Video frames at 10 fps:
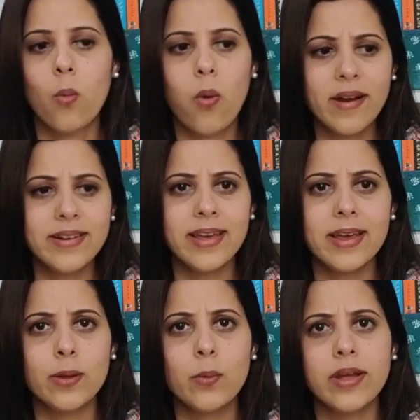One
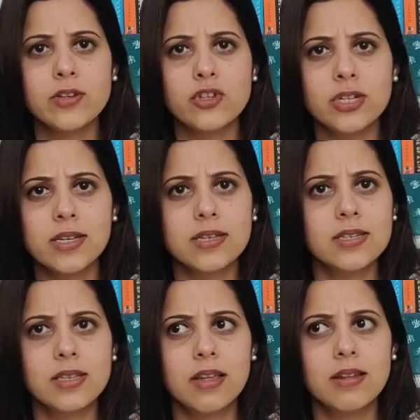day when she
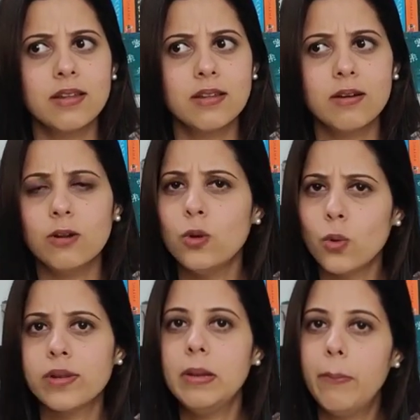is in her
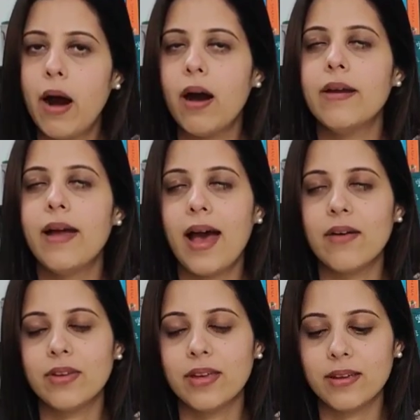local bar
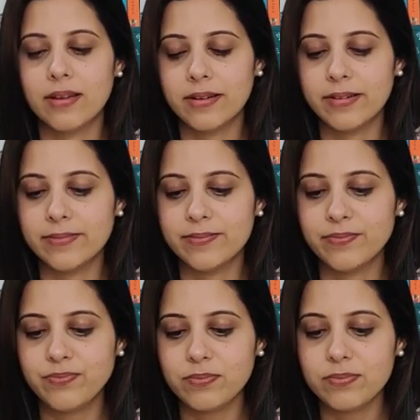having
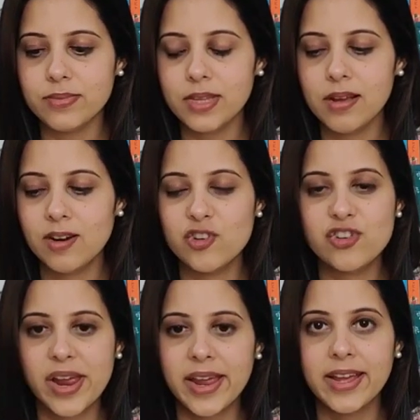her
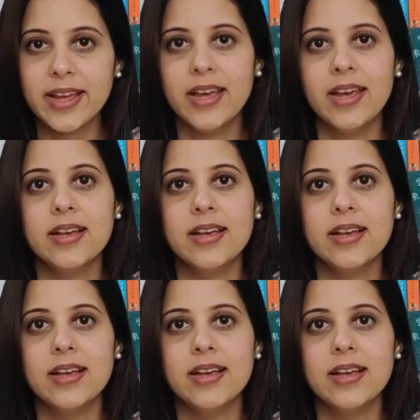drink,